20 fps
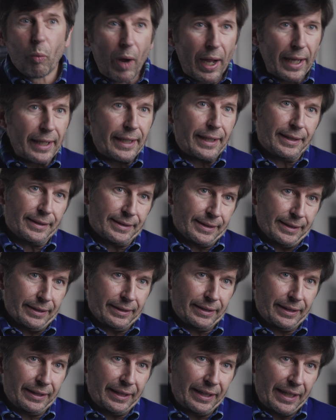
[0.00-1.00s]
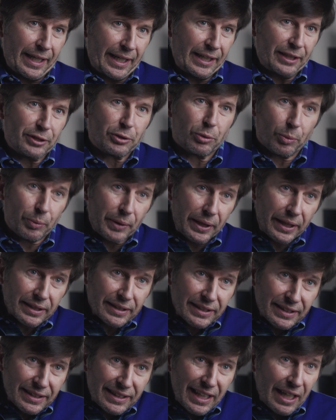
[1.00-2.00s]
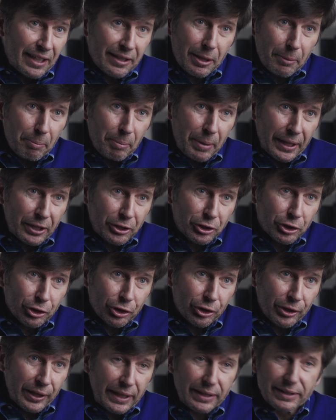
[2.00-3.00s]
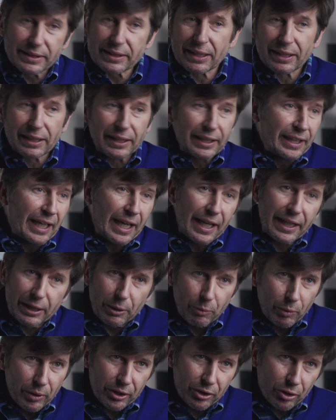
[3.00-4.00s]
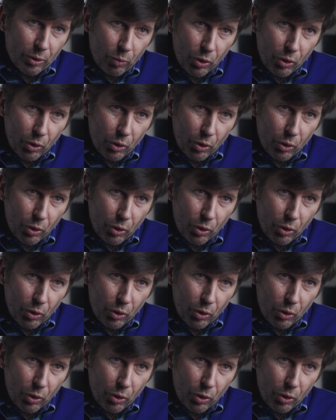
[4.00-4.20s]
Why is it, in an age when we can send a picture instantly to anyone in the